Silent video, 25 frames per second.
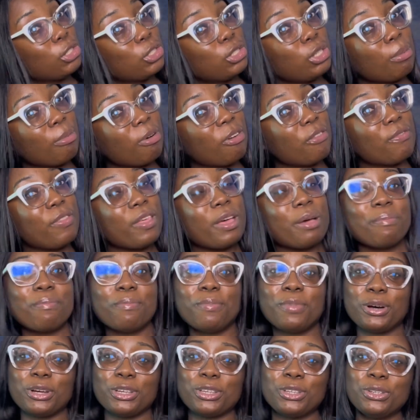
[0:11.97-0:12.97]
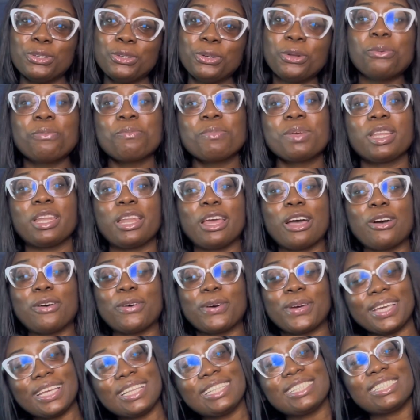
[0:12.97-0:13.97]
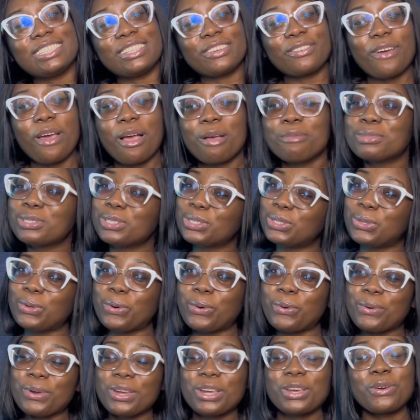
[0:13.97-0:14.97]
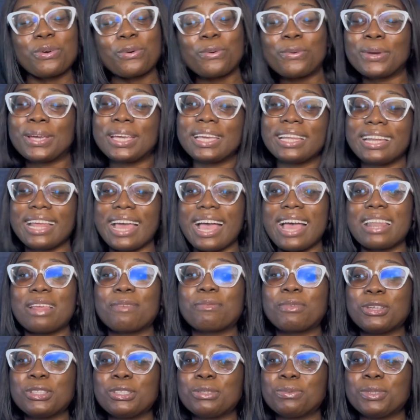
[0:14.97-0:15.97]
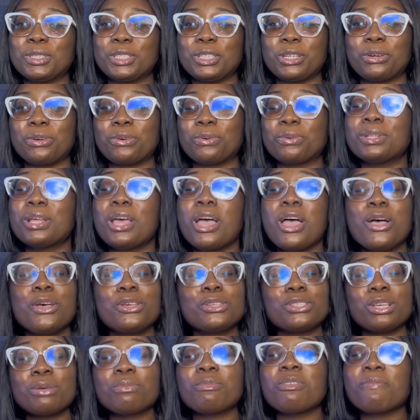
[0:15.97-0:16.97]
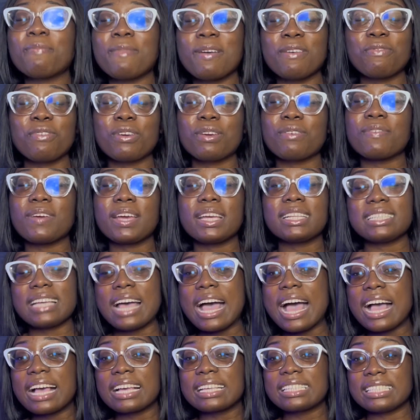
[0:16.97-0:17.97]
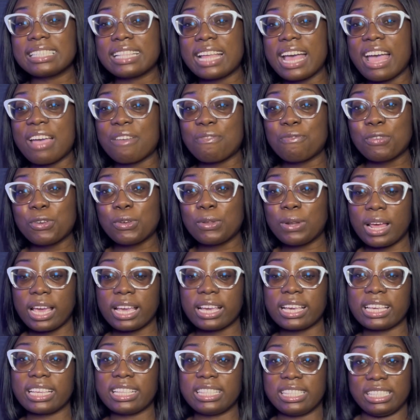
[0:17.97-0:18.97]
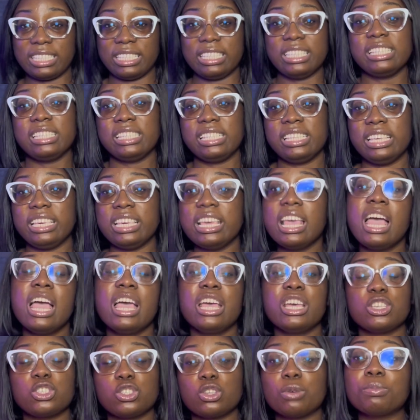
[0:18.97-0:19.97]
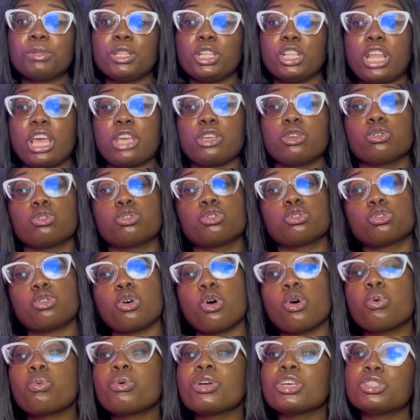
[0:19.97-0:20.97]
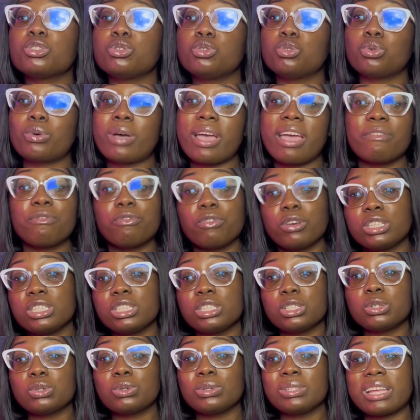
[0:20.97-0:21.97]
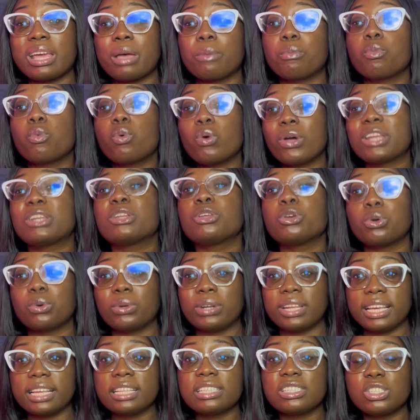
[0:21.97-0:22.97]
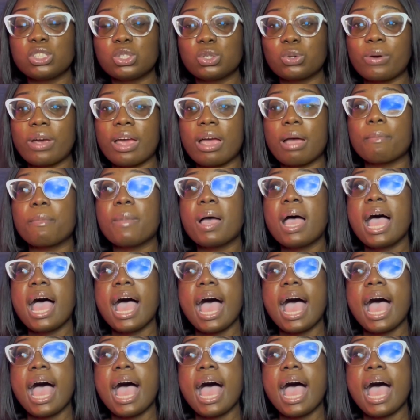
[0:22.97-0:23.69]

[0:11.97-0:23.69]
some of them, but you know me now, Instagram story queen, and I'm going to be sharing some of my favorite hacks that I feel like it's easy, it's something that you should always do every single time when you're on Instagram,